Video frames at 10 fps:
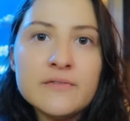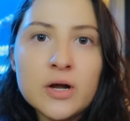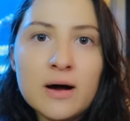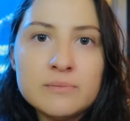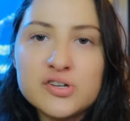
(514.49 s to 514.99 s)
of an
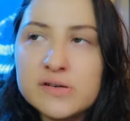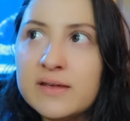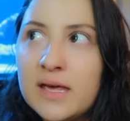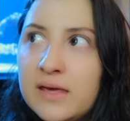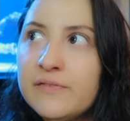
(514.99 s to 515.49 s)
option
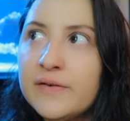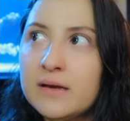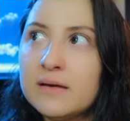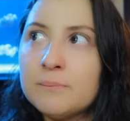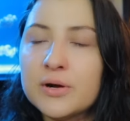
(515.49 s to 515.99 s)
to
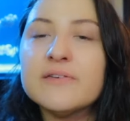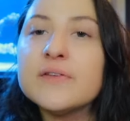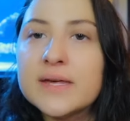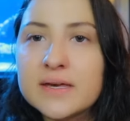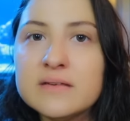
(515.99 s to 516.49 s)
even
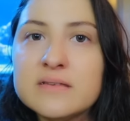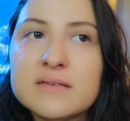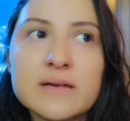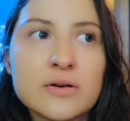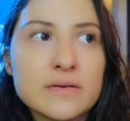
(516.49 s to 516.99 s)
briefly
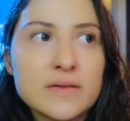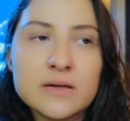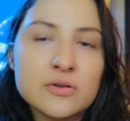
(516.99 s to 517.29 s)
consider that